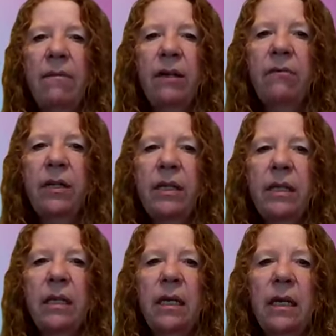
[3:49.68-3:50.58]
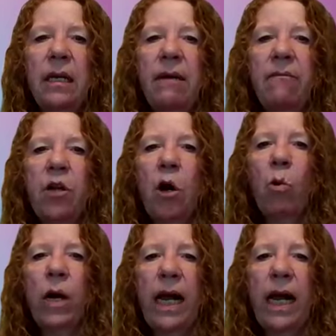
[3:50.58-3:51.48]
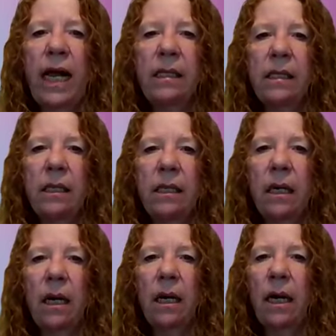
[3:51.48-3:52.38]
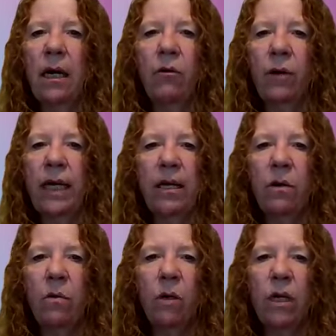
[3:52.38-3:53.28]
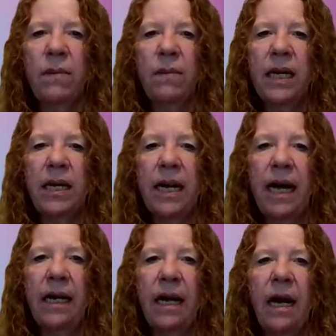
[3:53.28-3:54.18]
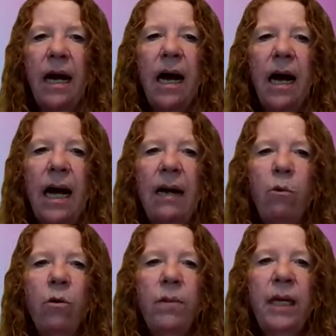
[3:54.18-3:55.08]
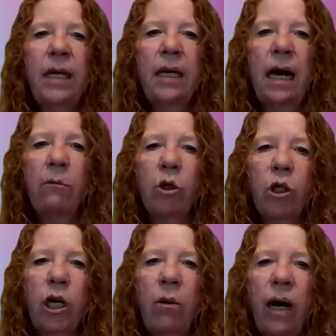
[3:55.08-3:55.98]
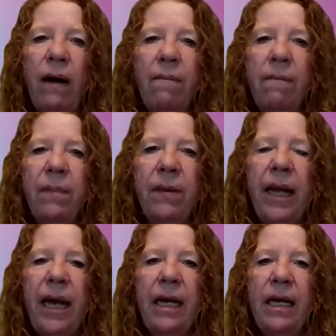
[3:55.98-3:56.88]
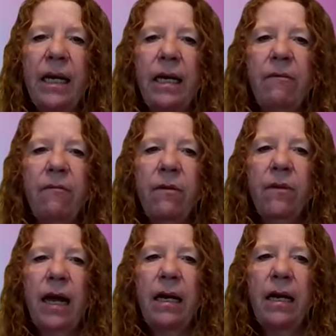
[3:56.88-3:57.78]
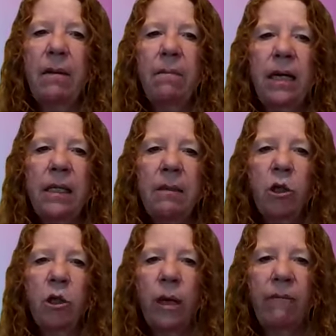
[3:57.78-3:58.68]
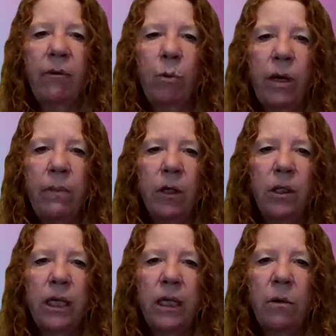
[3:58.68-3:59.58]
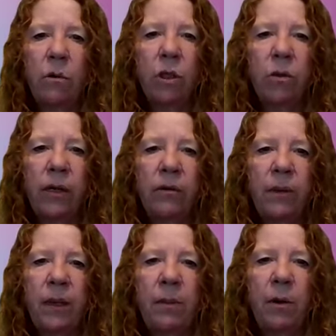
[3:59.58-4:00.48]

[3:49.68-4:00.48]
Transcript: Even if no one has agreed or committed yet, I will show up. And if that means I'm showing up for one person or 200